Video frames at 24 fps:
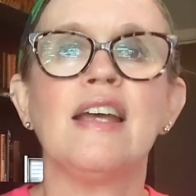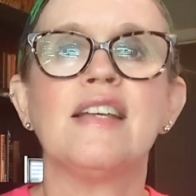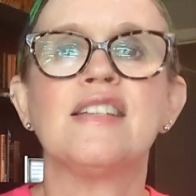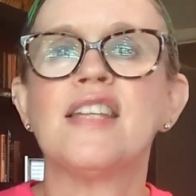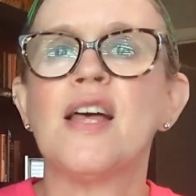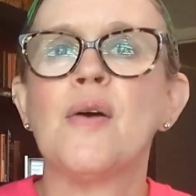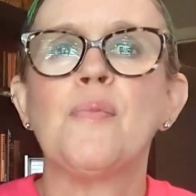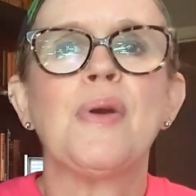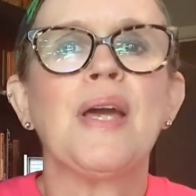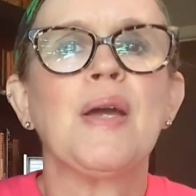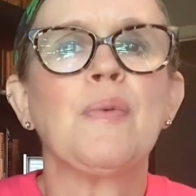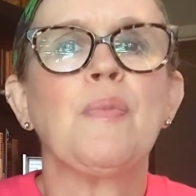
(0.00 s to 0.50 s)

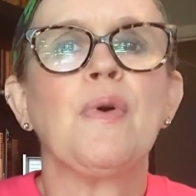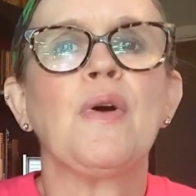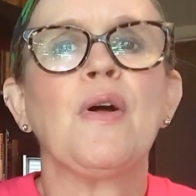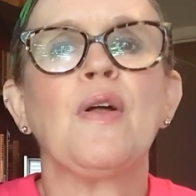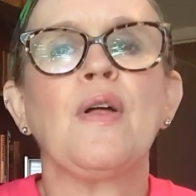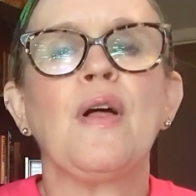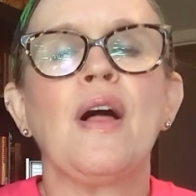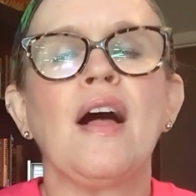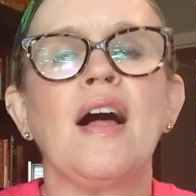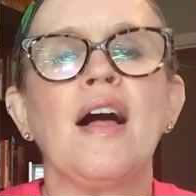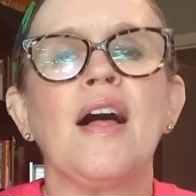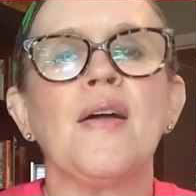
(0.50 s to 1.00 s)
Some
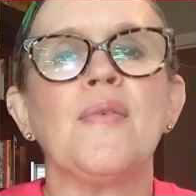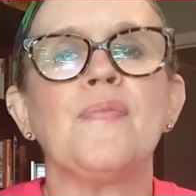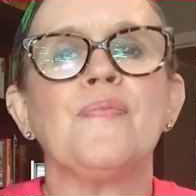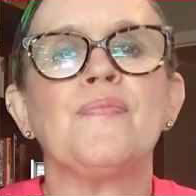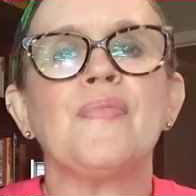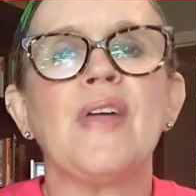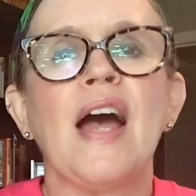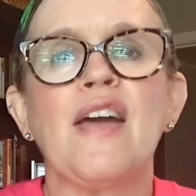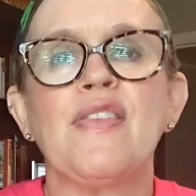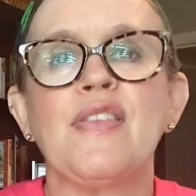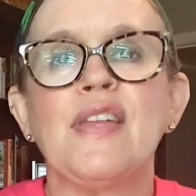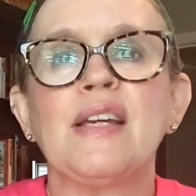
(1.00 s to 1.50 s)
people, um,
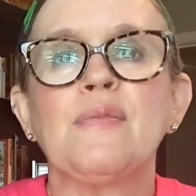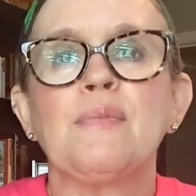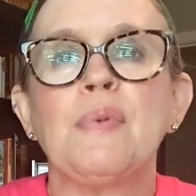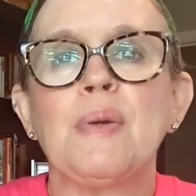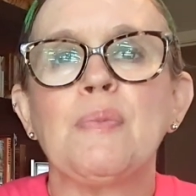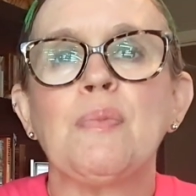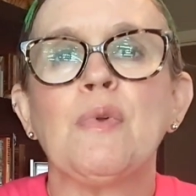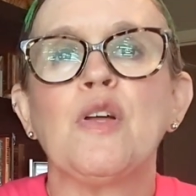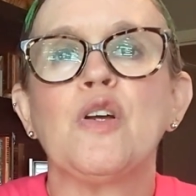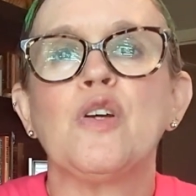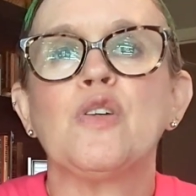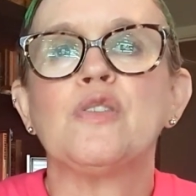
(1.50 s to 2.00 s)
I think
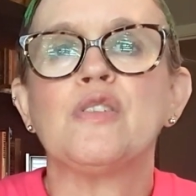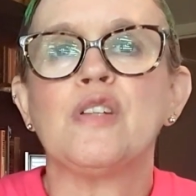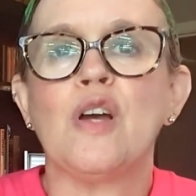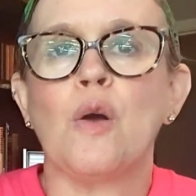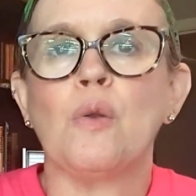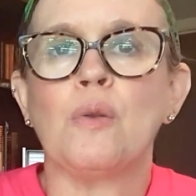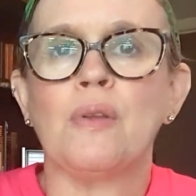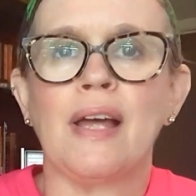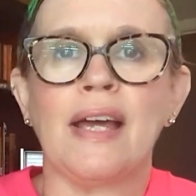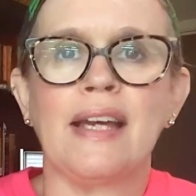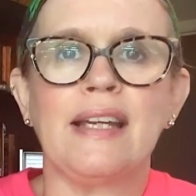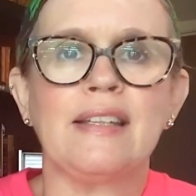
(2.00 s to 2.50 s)
people who
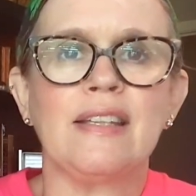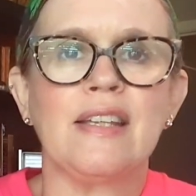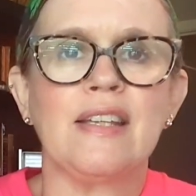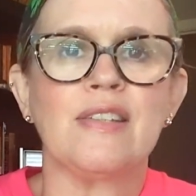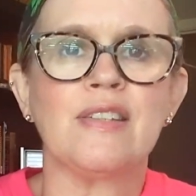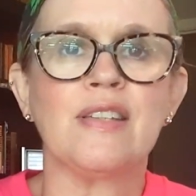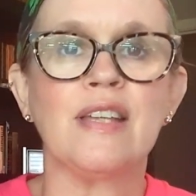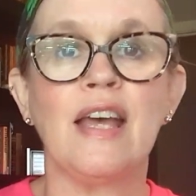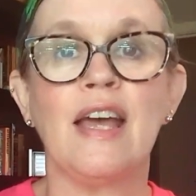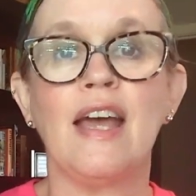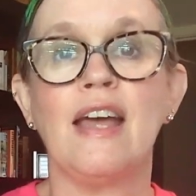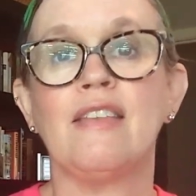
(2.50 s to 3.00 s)
don't like
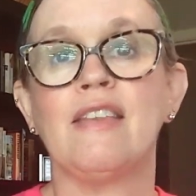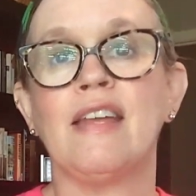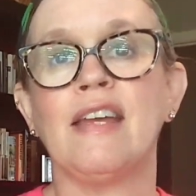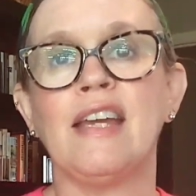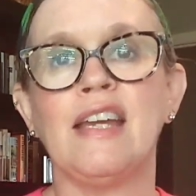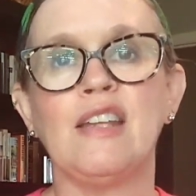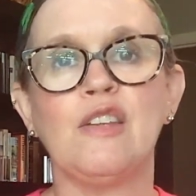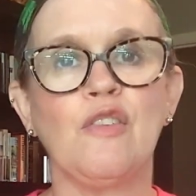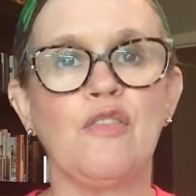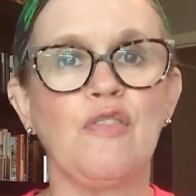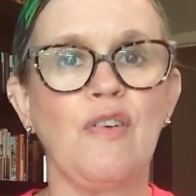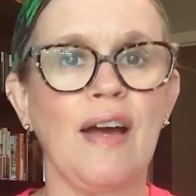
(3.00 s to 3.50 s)
this, they
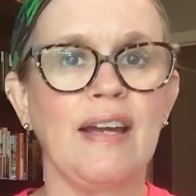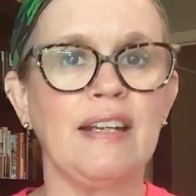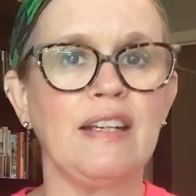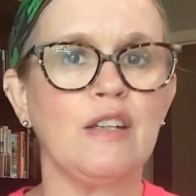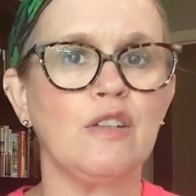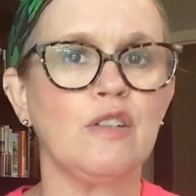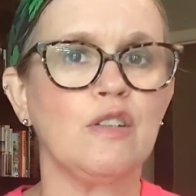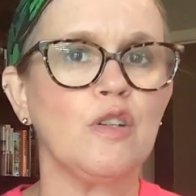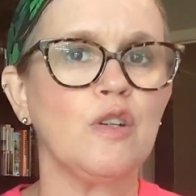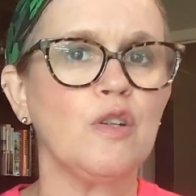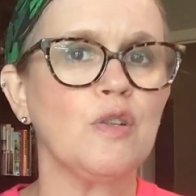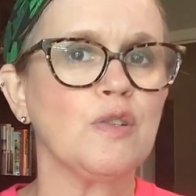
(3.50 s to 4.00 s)
either find
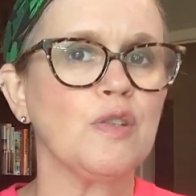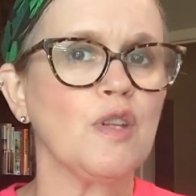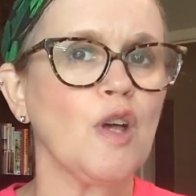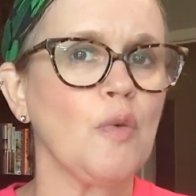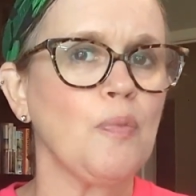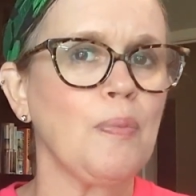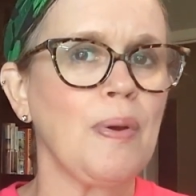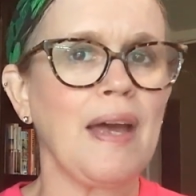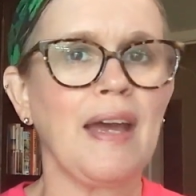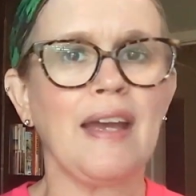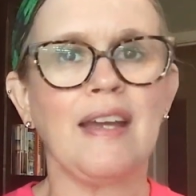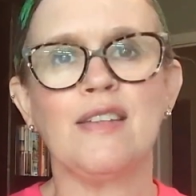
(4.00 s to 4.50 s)
it too slow
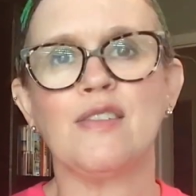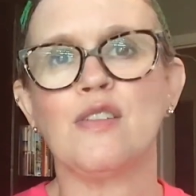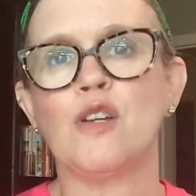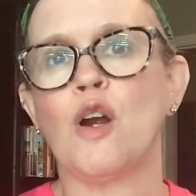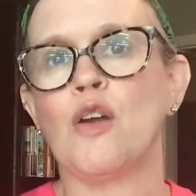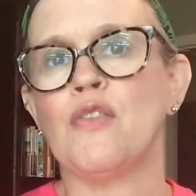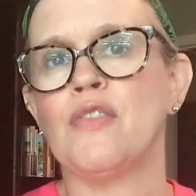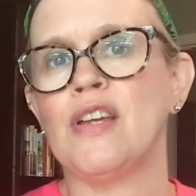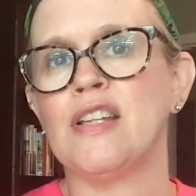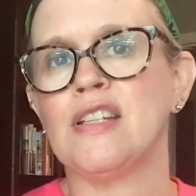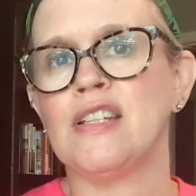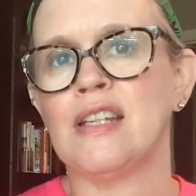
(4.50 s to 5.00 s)
paced
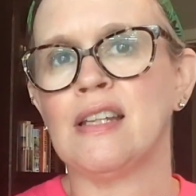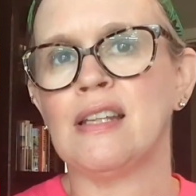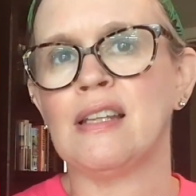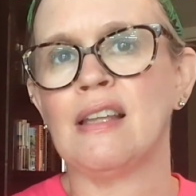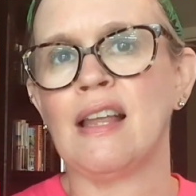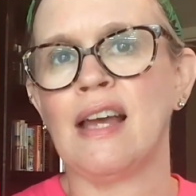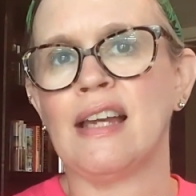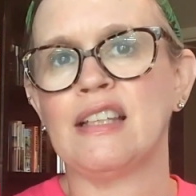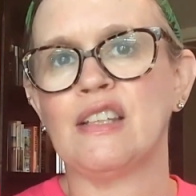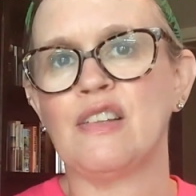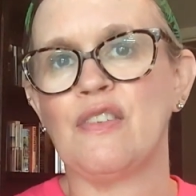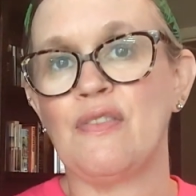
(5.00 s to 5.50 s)
or they didn't
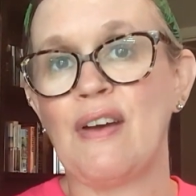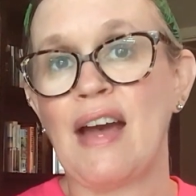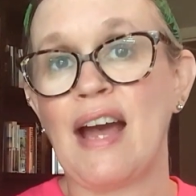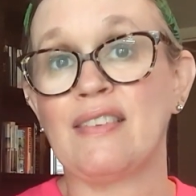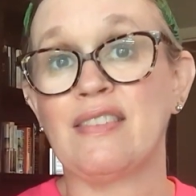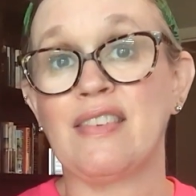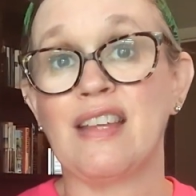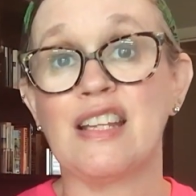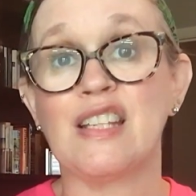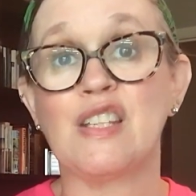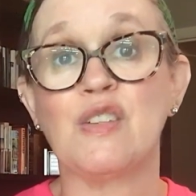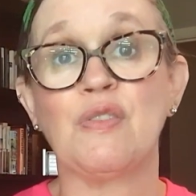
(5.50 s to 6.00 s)
like the
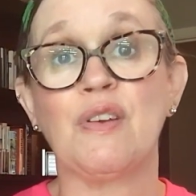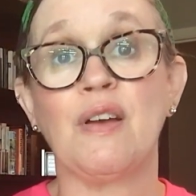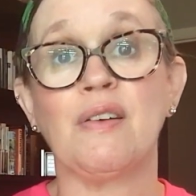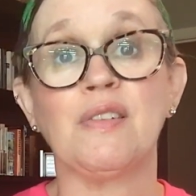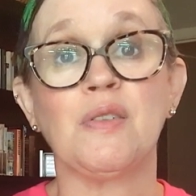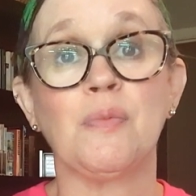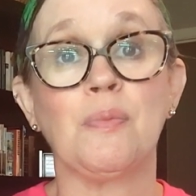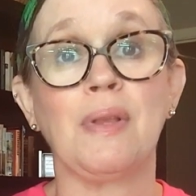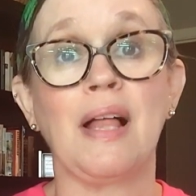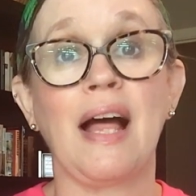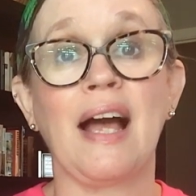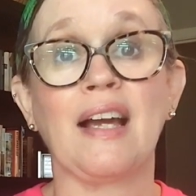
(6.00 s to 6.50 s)
fact that it's filmed
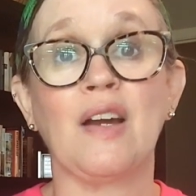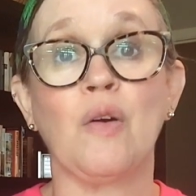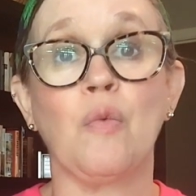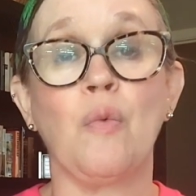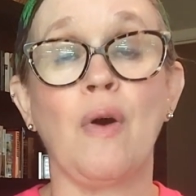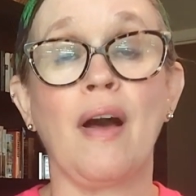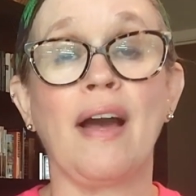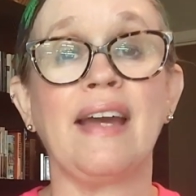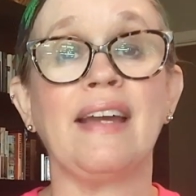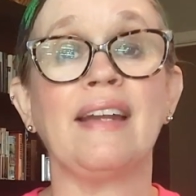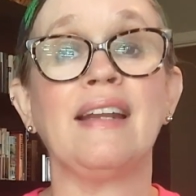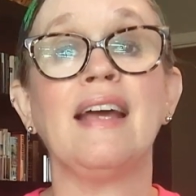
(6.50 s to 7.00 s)
in black and
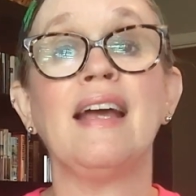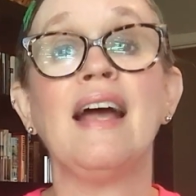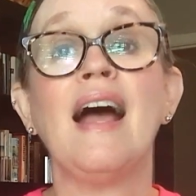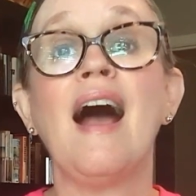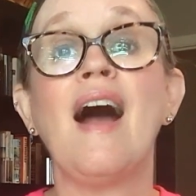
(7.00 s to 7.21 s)
white.